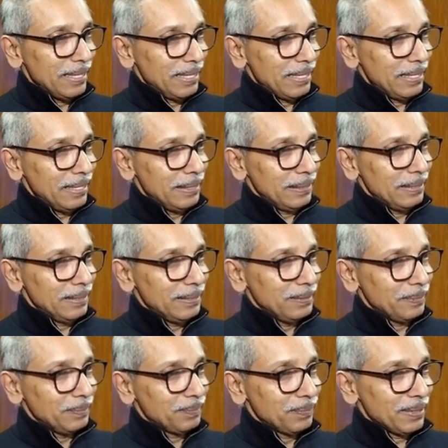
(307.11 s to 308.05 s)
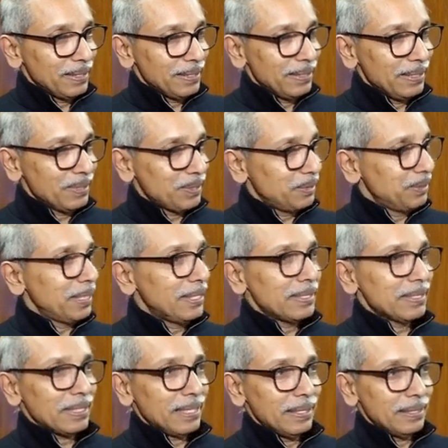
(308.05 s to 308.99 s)
and the
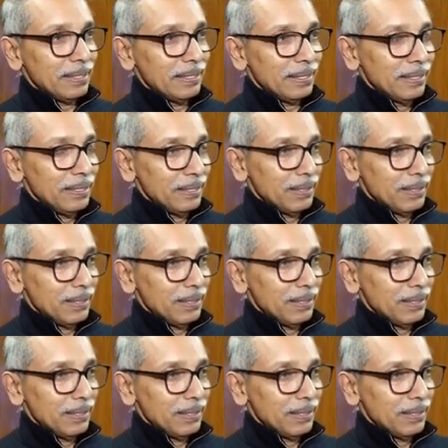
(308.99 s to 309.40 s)
students can